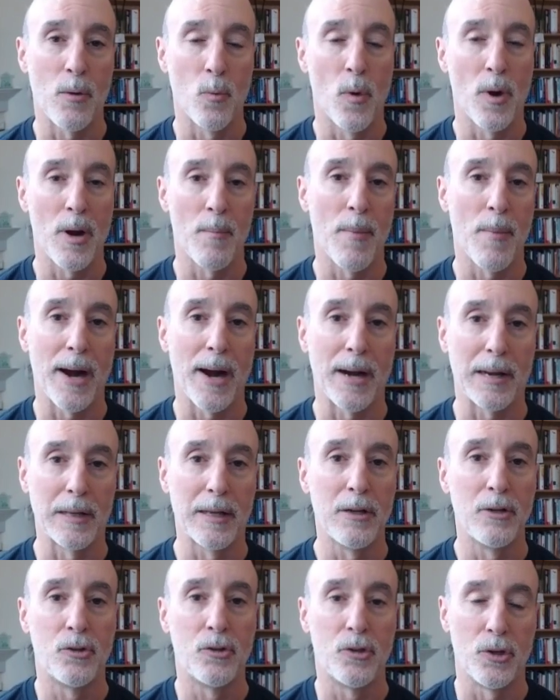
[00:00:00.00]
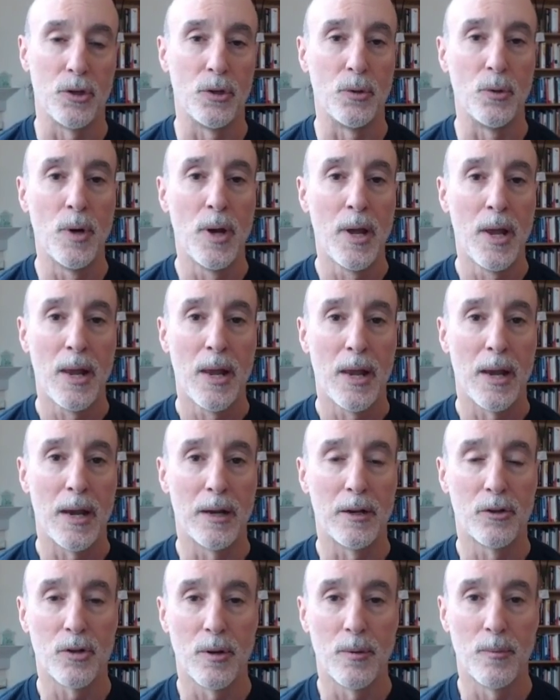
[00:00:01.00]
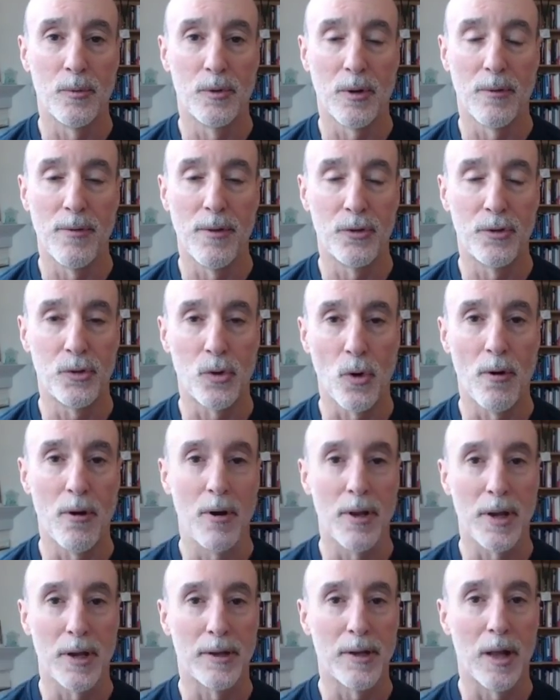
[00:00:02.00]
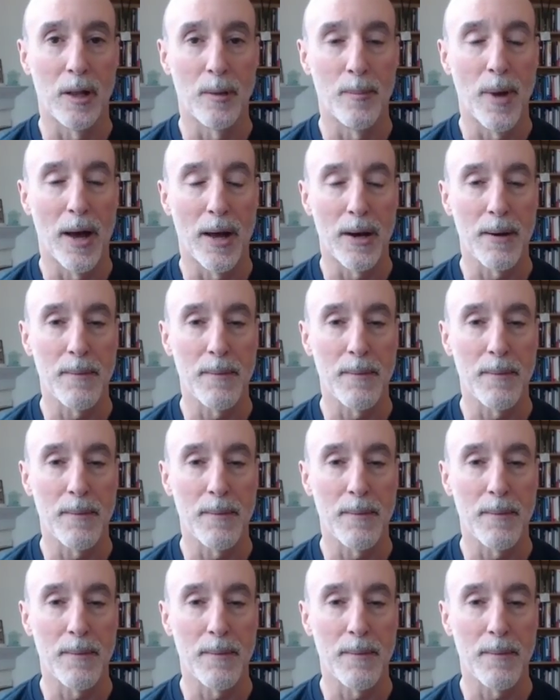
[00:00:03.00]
what it might lead to in terms of the story they tell about it.